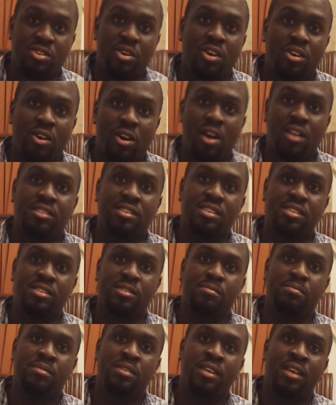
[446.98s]
on
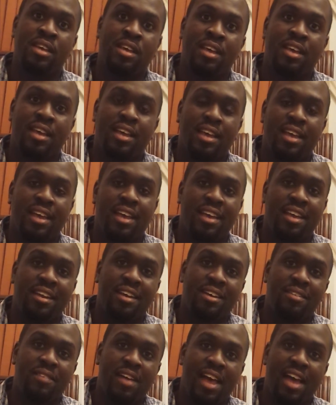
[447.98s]
autism, and
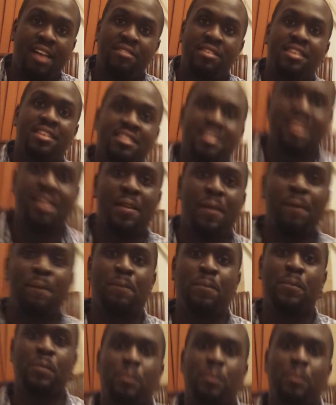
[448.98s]
have a good day.